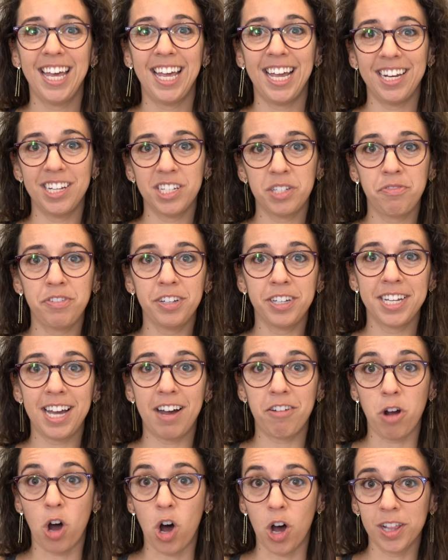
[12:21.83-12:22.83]
It is filled
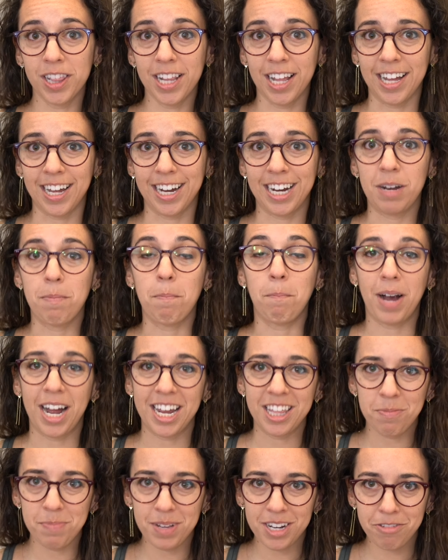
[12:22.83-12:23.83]
out online
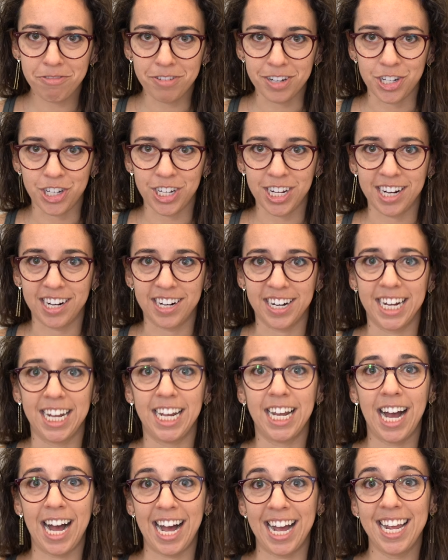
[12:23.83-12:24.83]
by the
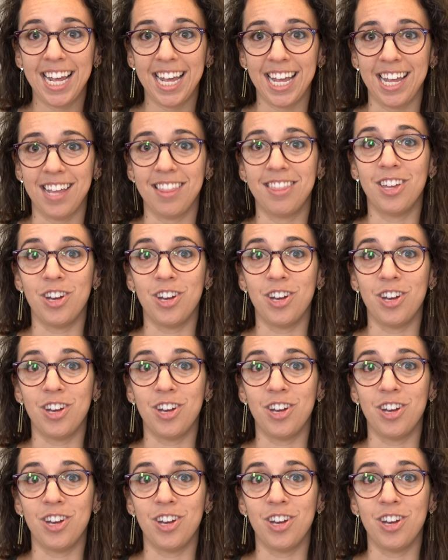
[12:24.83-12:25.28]
beneficiary, i.e.